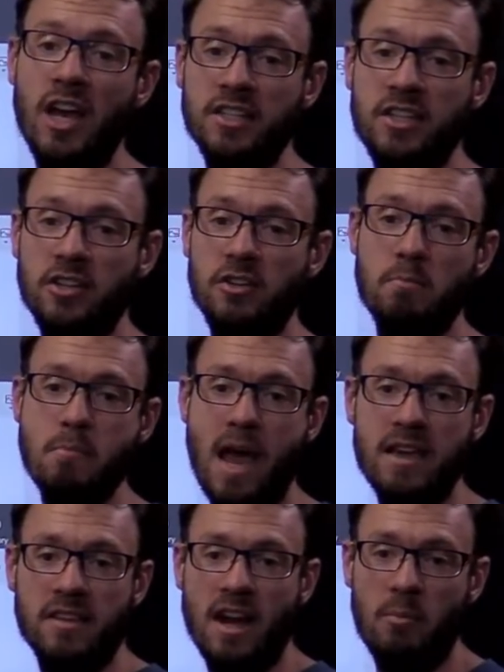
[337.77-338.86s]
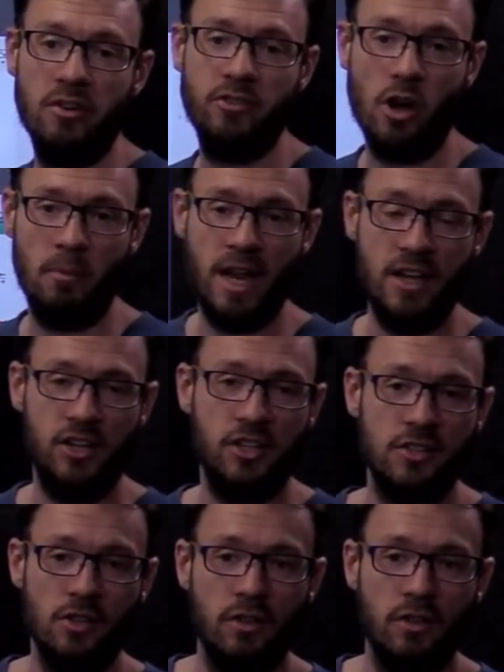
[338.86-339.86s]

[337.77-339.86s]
to make the number of combinations